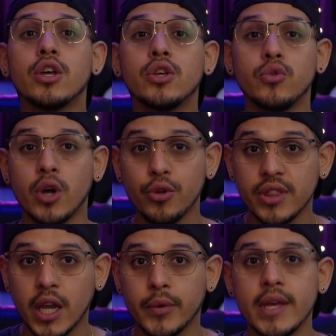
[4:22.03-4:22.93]
you know
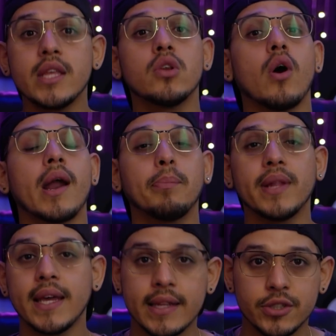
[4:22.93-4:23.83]
theory and you know how to
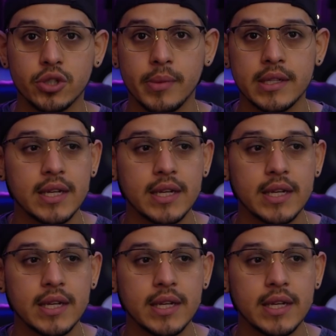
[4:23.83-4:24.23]
play an instrument